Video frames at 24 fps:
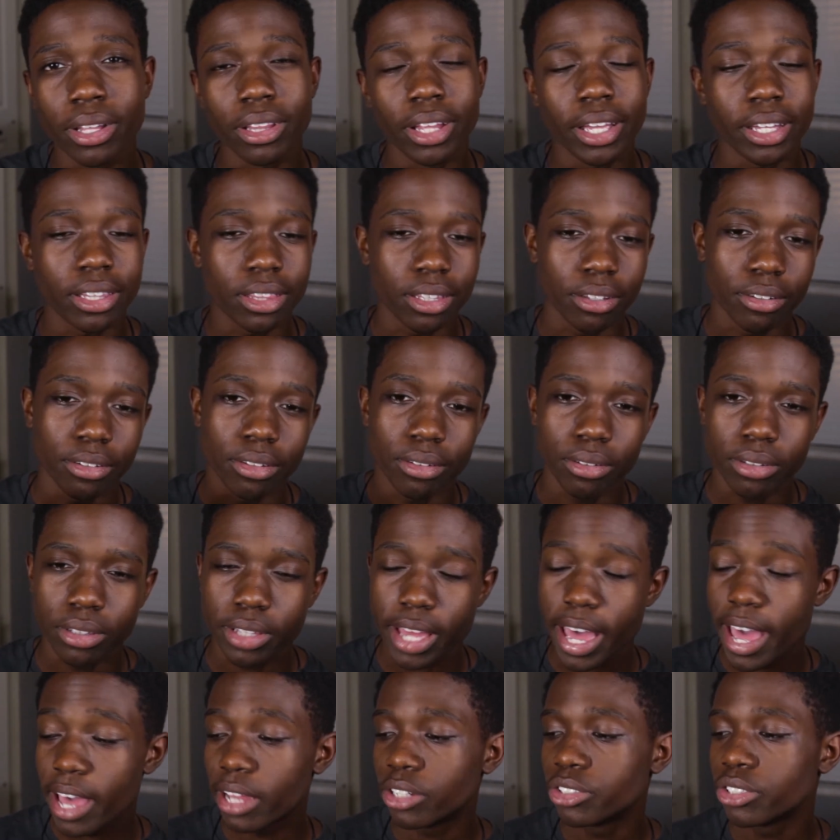Like the
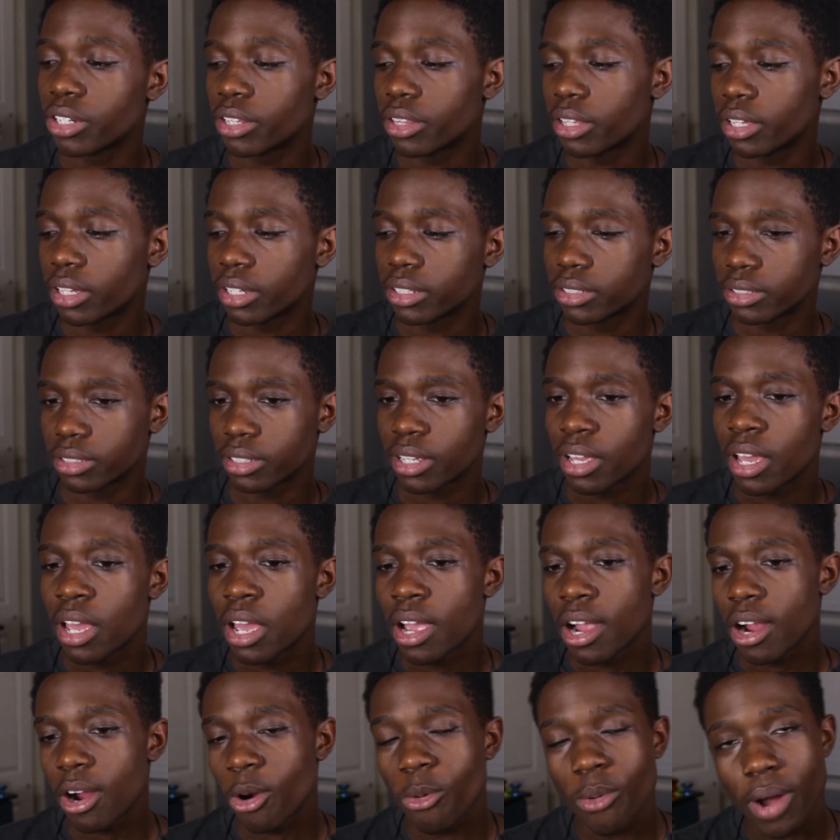edge I think is
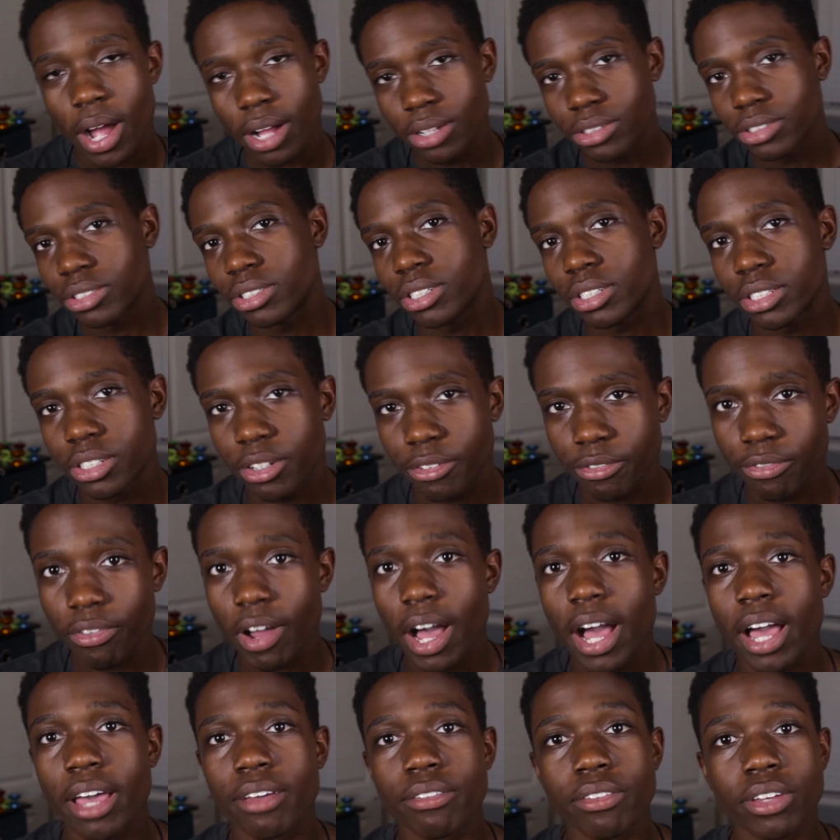around
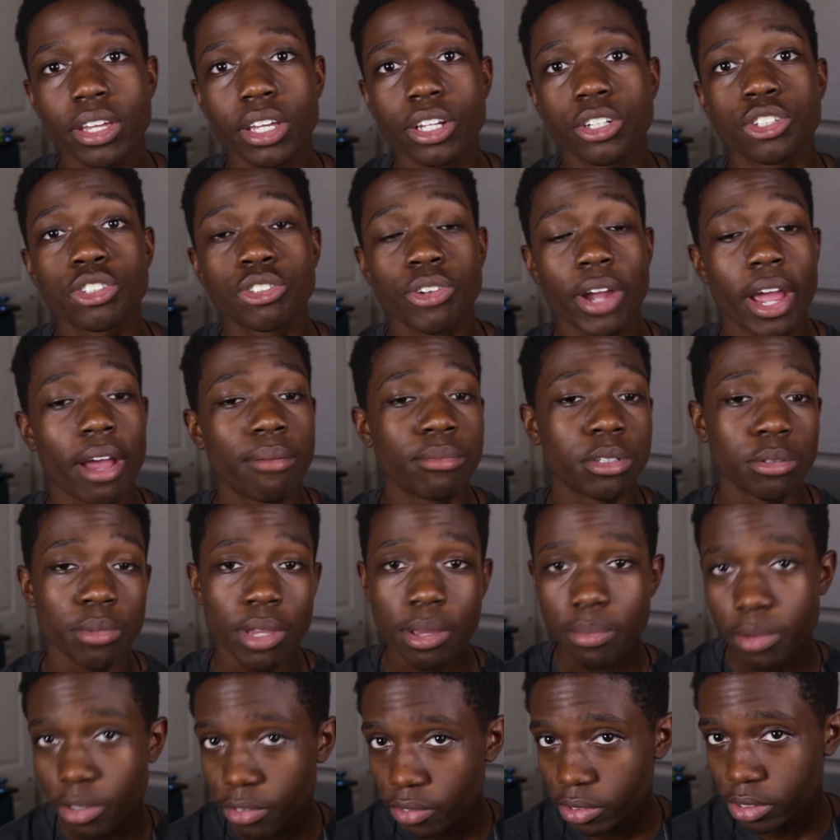65-ish grams,
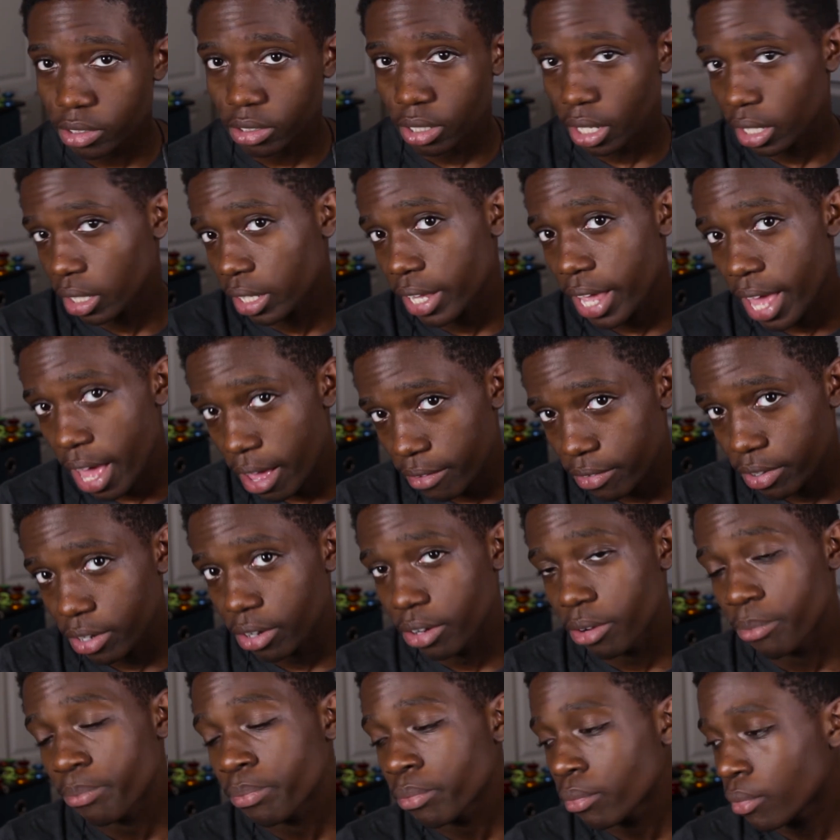maybe even slightly
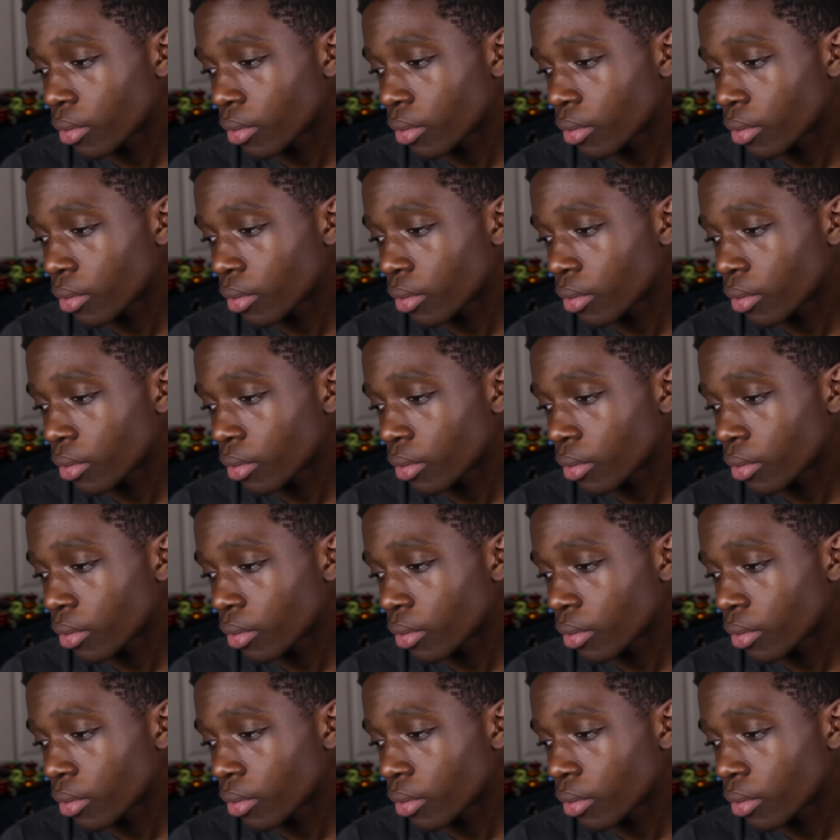heavier,